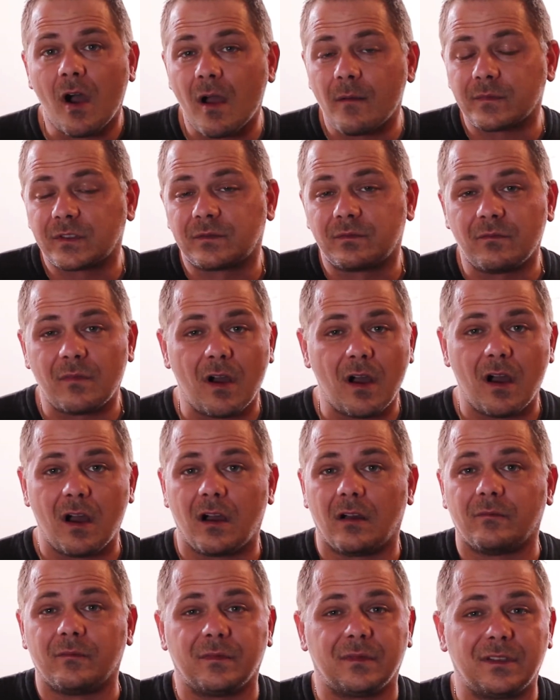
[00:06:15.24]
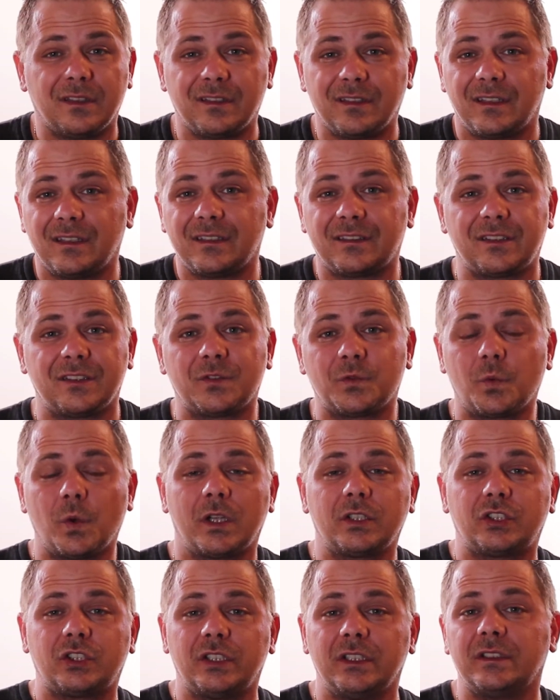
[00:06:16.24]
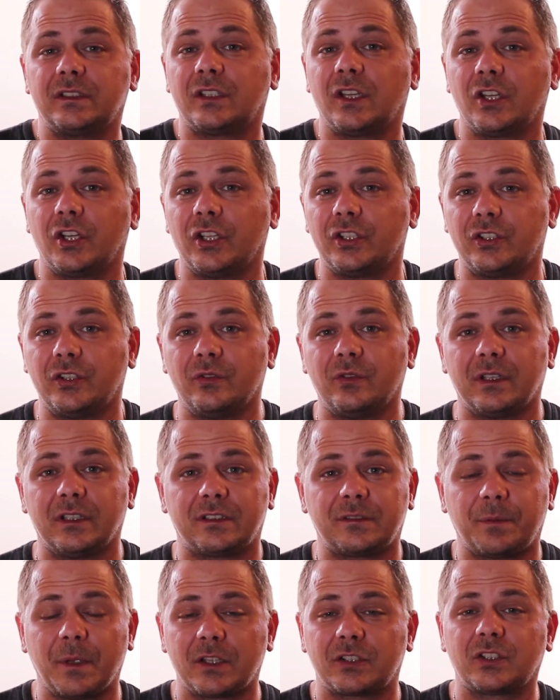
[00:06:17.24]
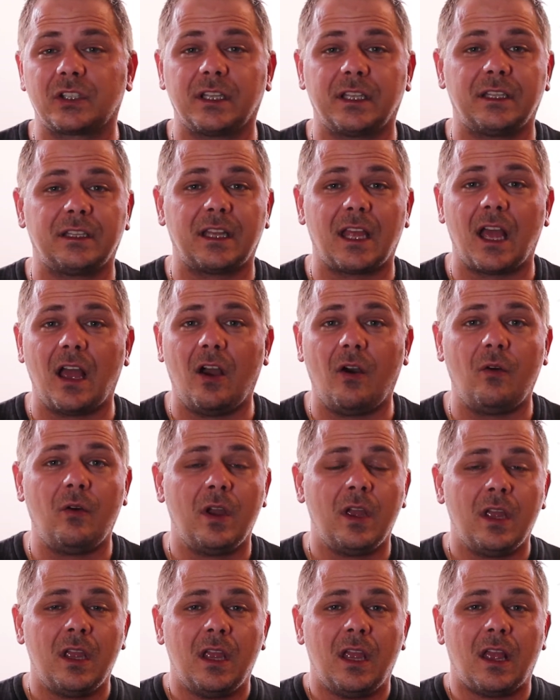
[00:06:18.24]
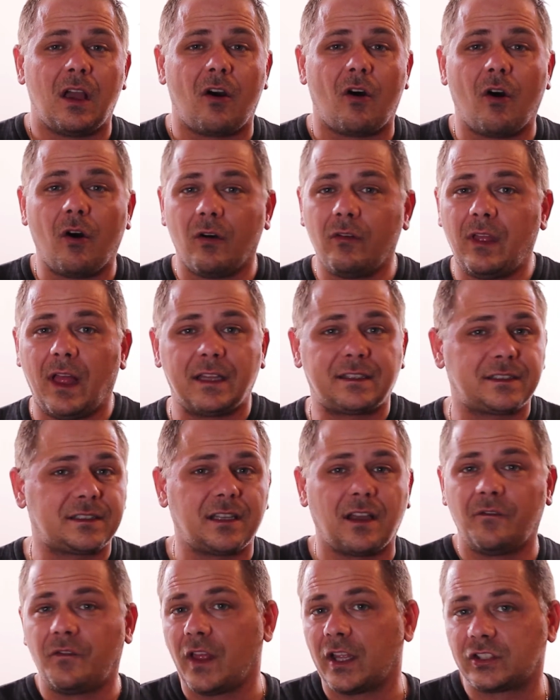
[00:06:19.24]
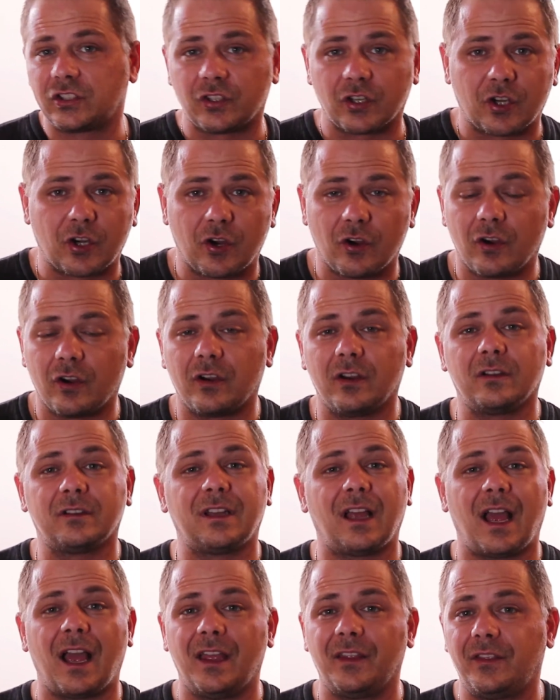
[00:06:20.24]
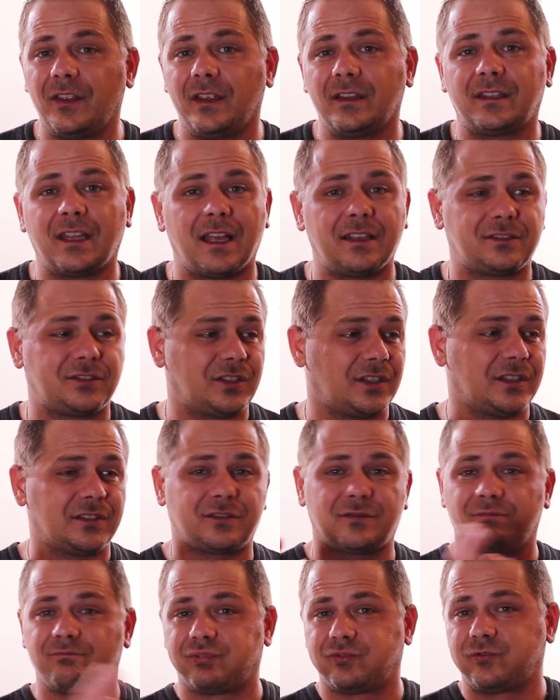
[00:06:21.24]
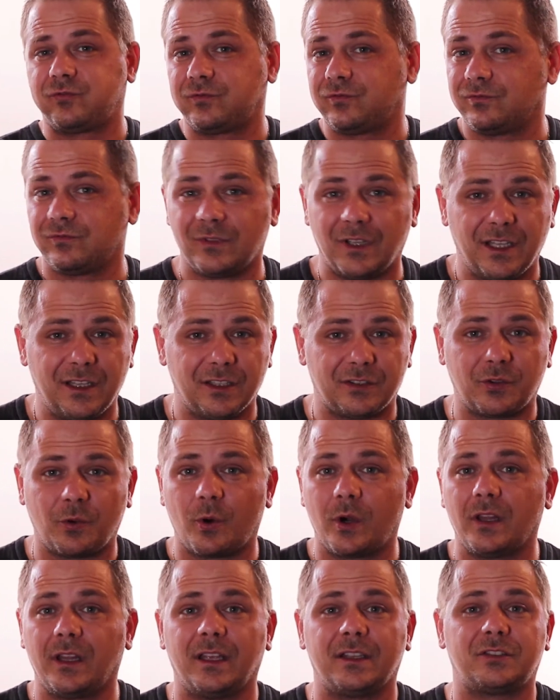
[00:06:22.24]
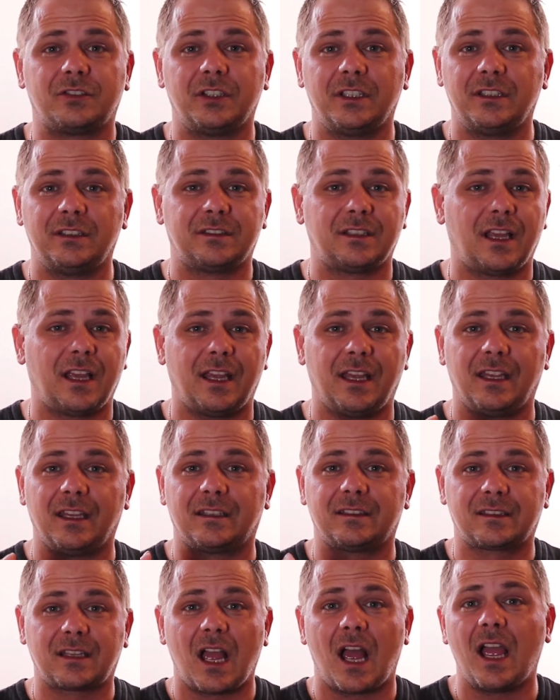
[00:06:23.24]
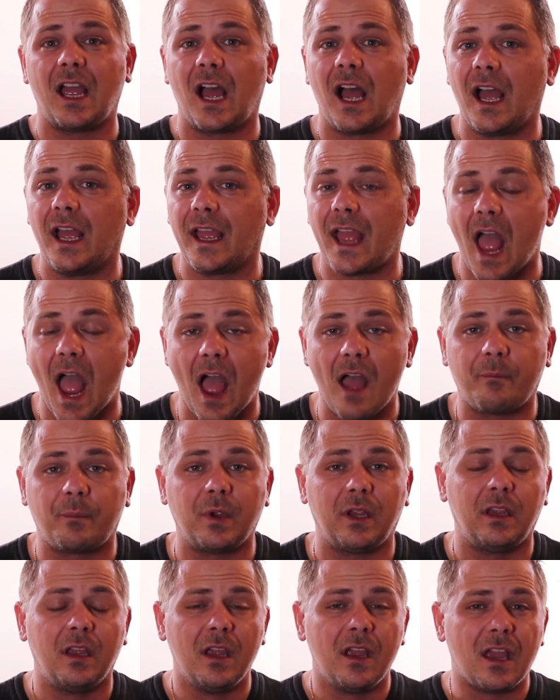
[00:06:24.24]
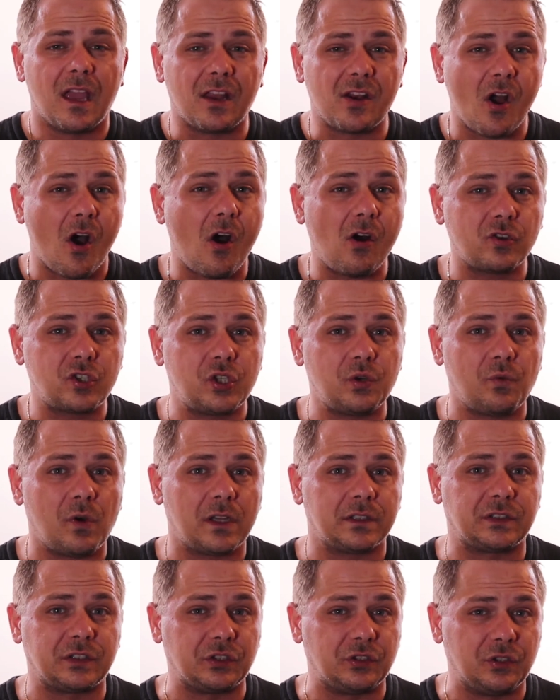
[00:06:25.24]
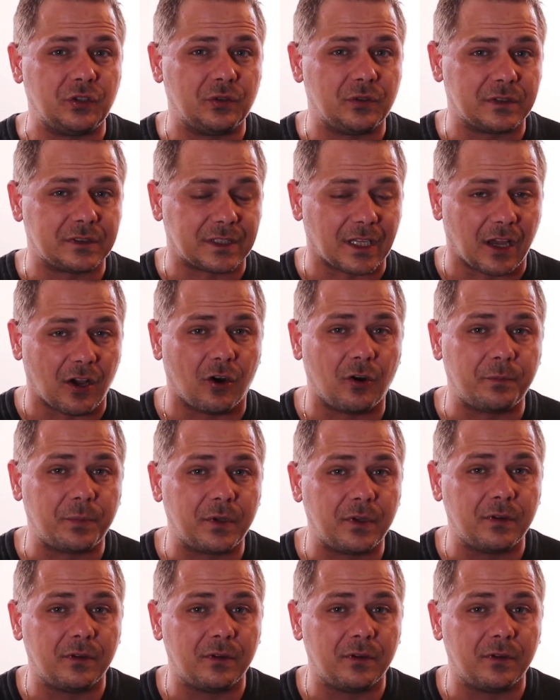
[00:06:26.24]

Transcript: Mom's mom, this is what she's gonna do, and especially now all that stuff that's occurred, I think that's just in the toilet. She's like sky high happy and all she wants to do is help